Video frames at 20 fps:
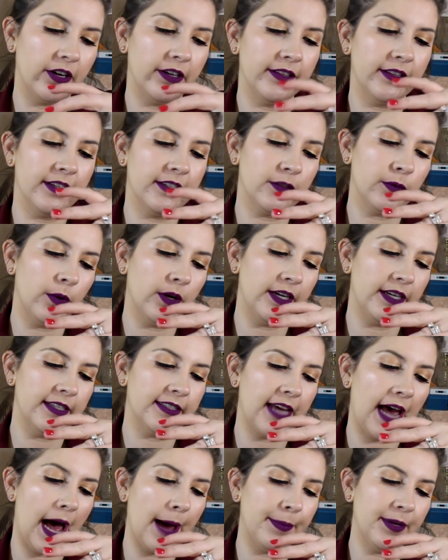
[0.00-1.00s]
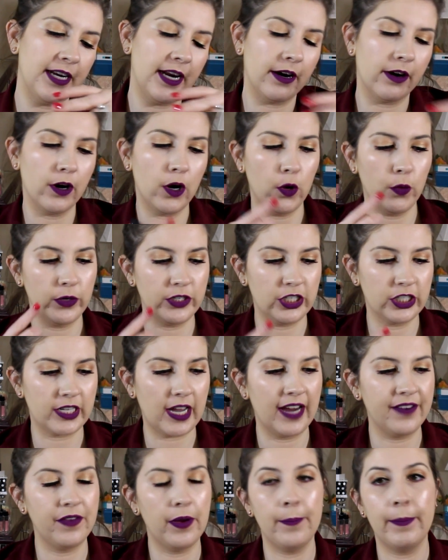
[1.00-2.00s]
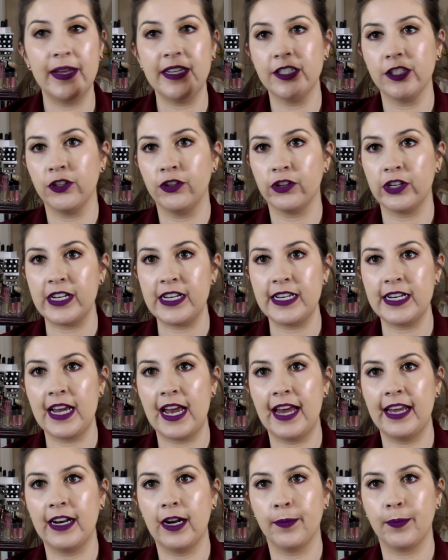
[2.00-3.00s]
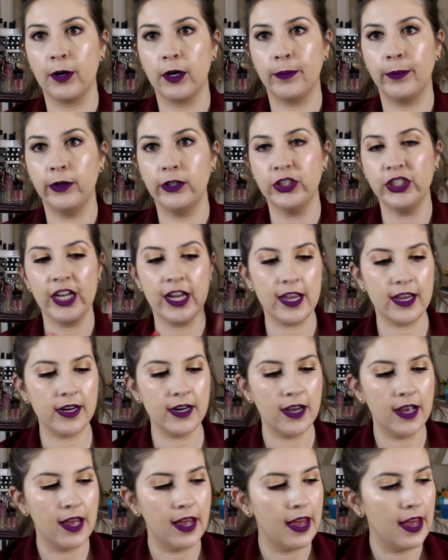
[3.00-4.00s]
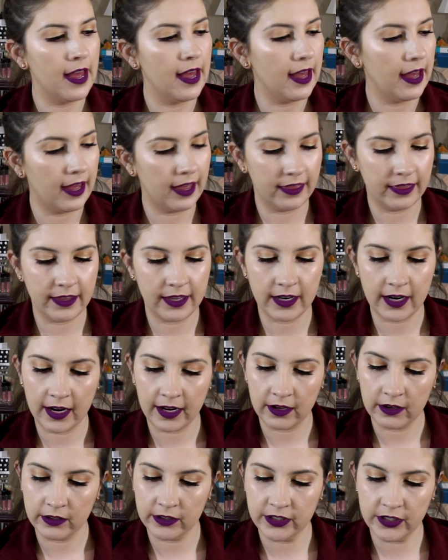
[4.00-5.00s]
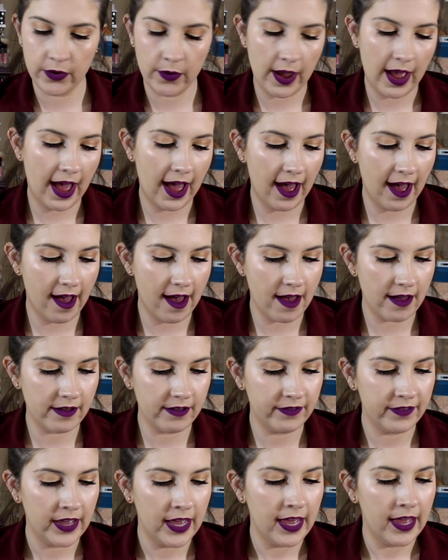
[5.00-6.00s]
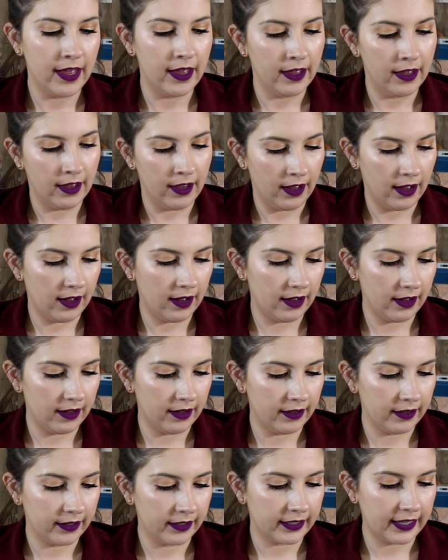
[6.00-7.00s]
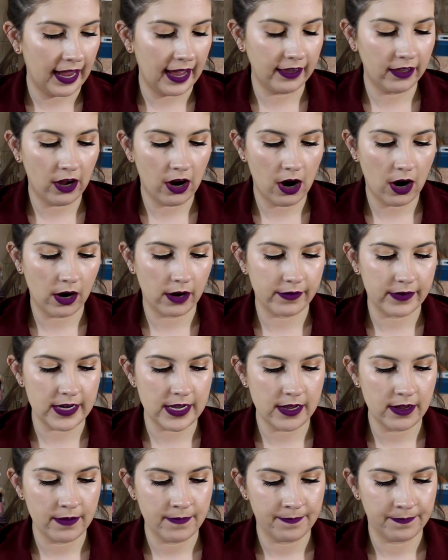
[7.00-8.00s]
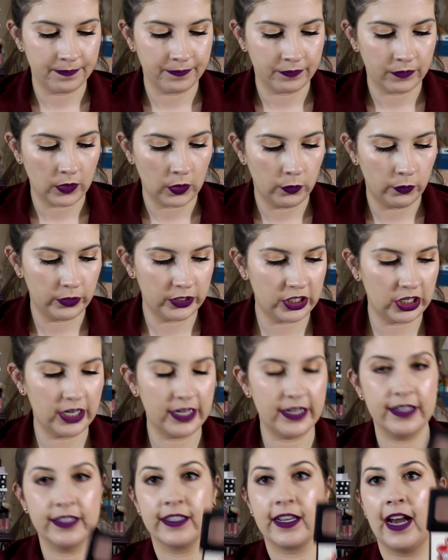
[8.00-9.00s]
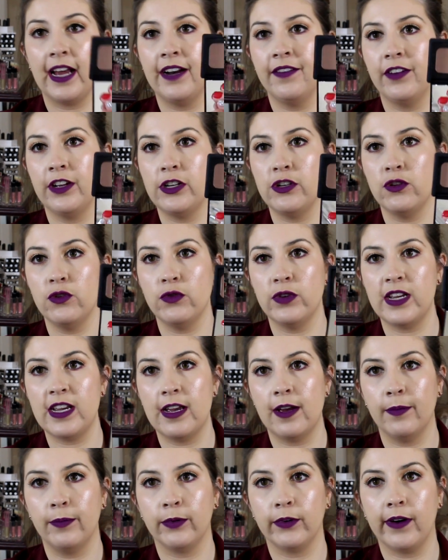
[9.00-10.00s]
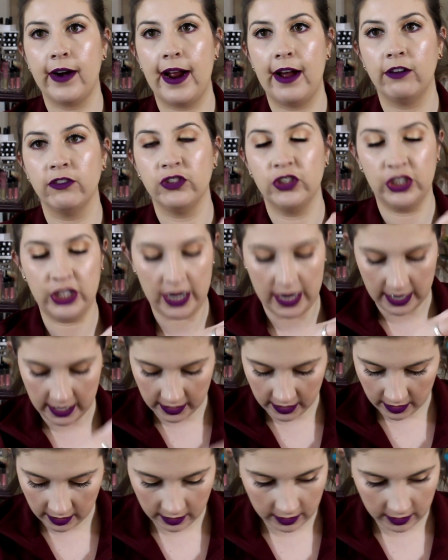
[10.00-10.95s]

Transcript: This one is Habanero, which is kind of a mint green and a purple shade. And then I also have Kalahari, which is kind of a nudie brown shade.